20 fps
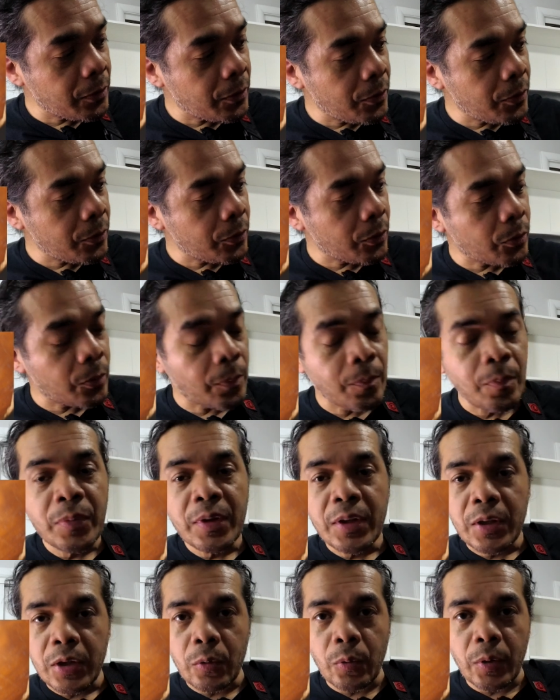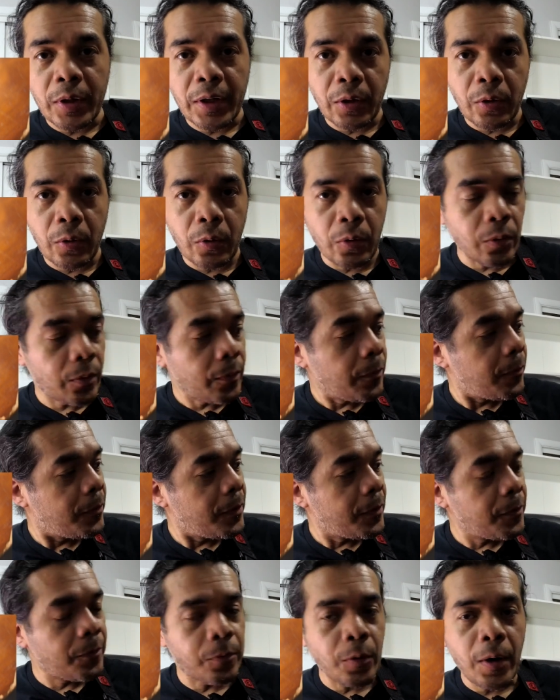note, you want to go to 5th
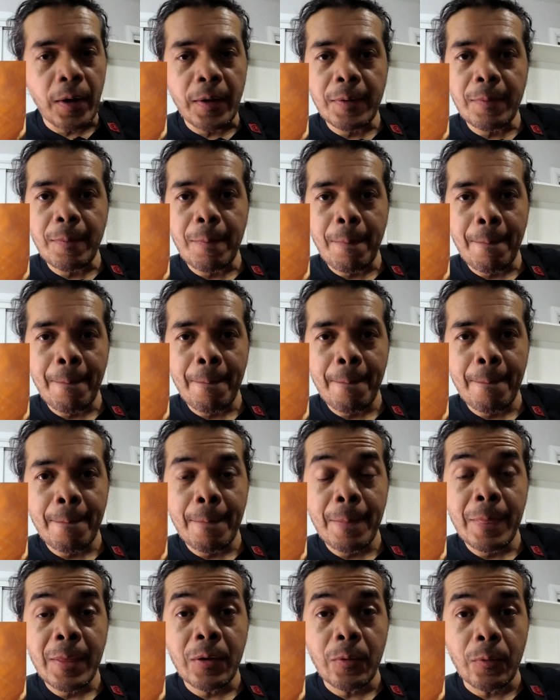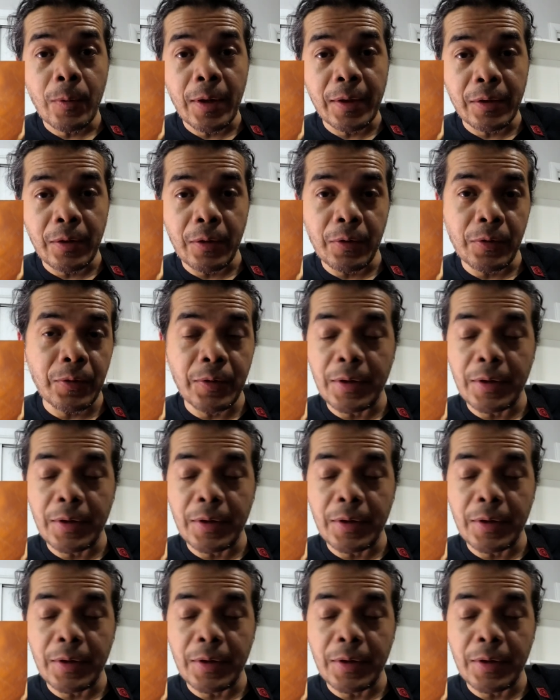fret right there. So